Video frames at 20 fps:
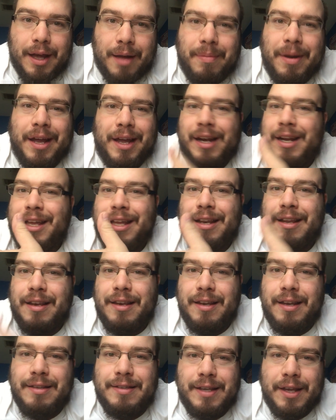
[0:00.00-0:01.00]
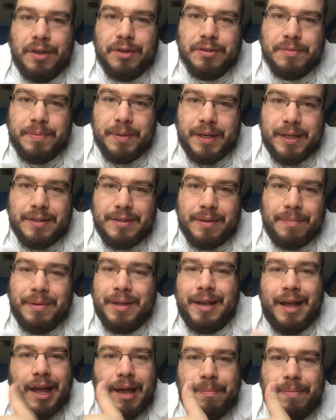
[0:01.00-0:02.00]
not gonna get into details, but
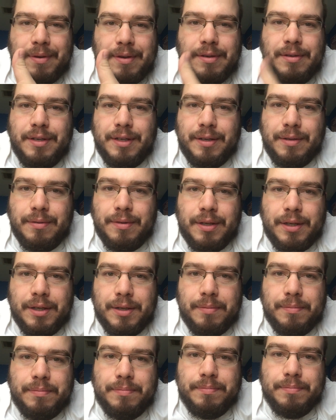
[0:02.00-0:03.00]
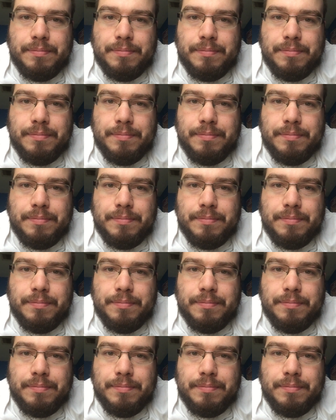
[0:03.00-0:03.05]
something happened, and uh,